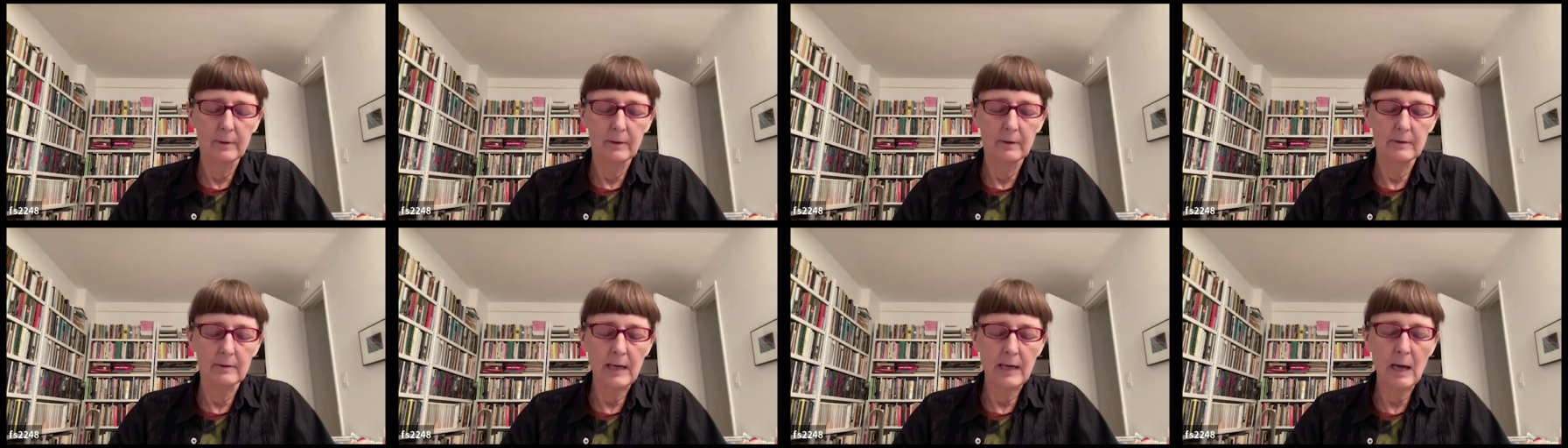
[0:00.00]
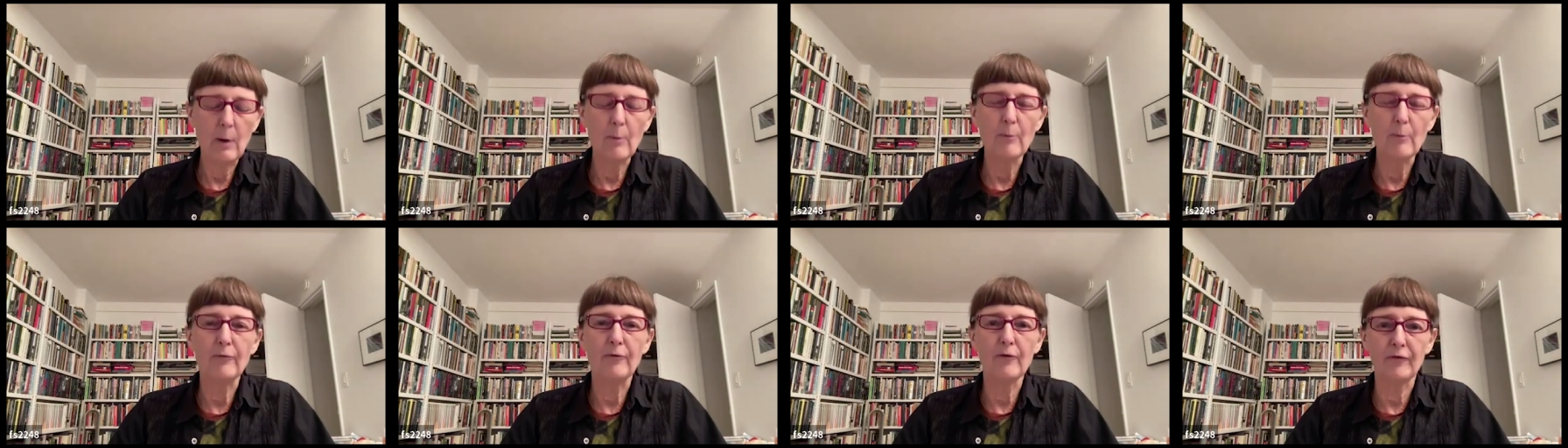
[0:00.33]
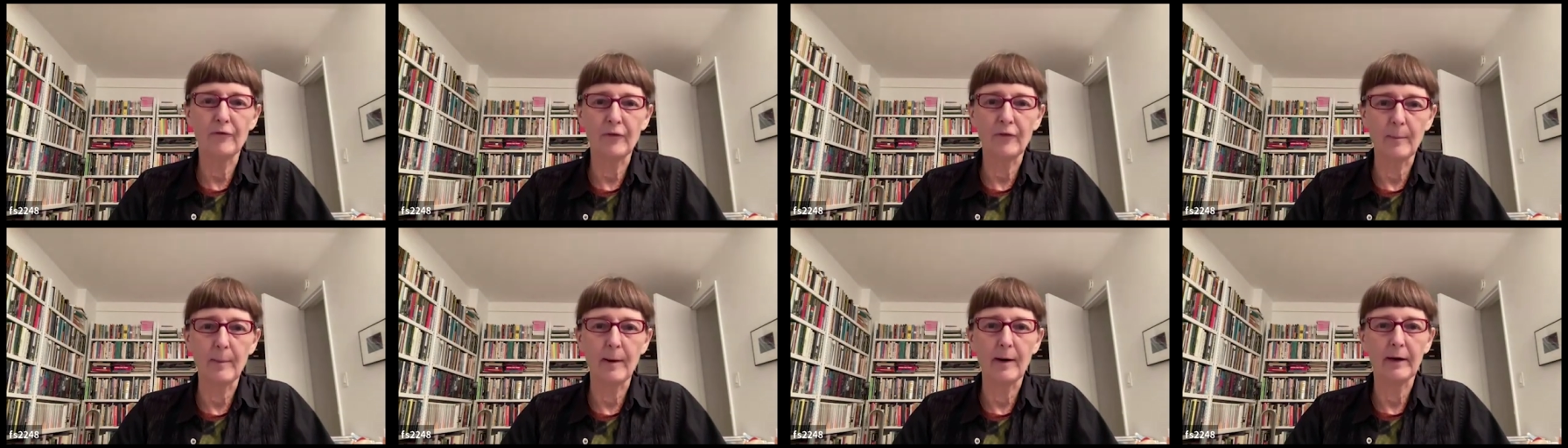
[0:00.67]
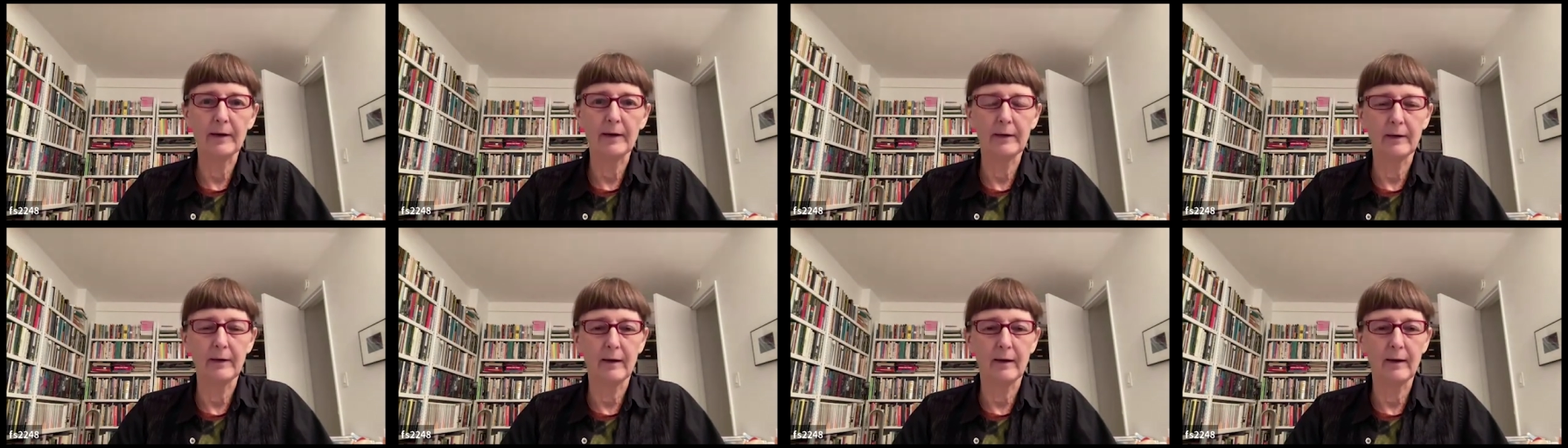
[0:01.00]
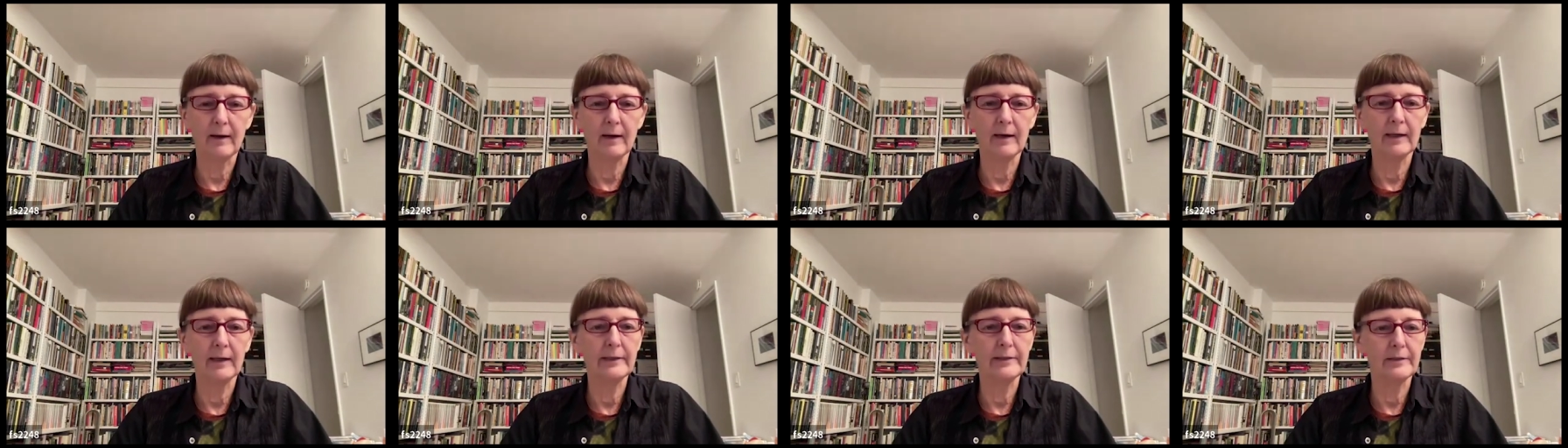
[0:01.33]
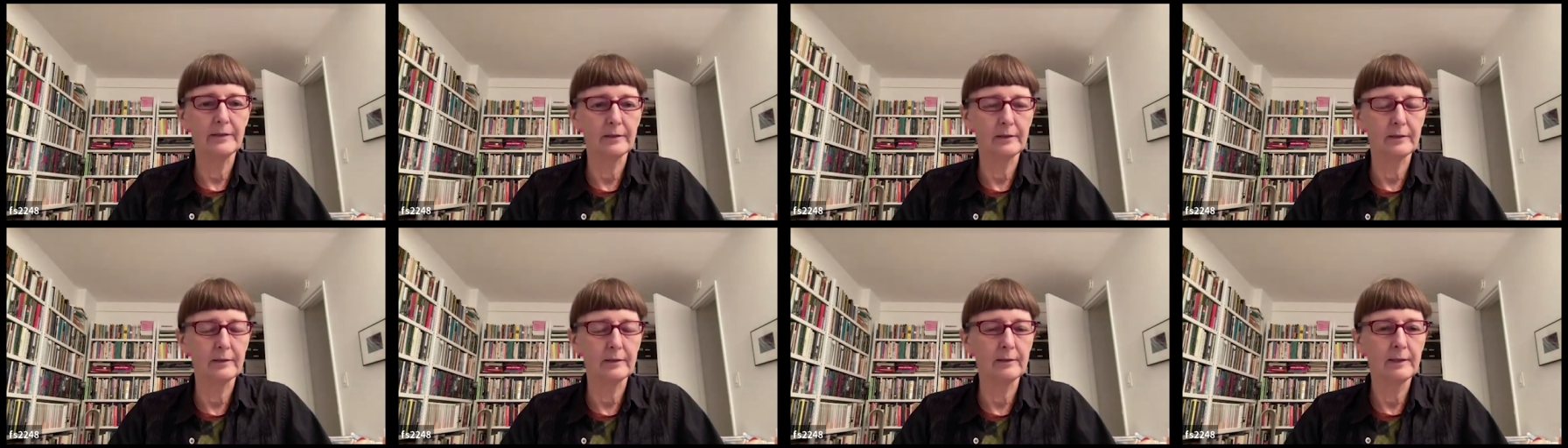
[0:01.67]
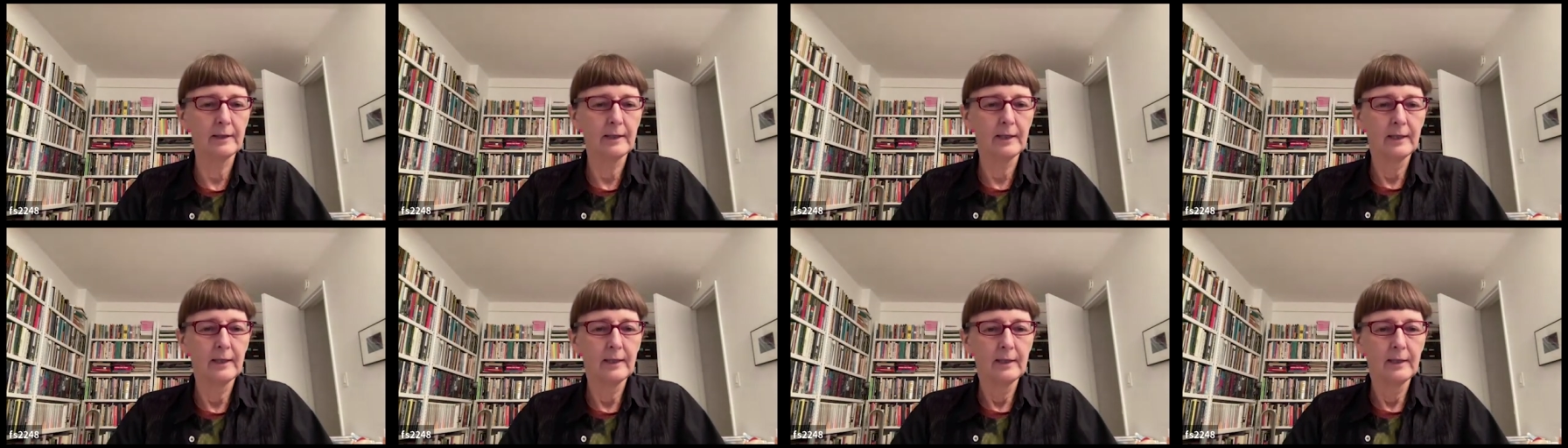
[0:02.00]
It's helpful for Mark and I to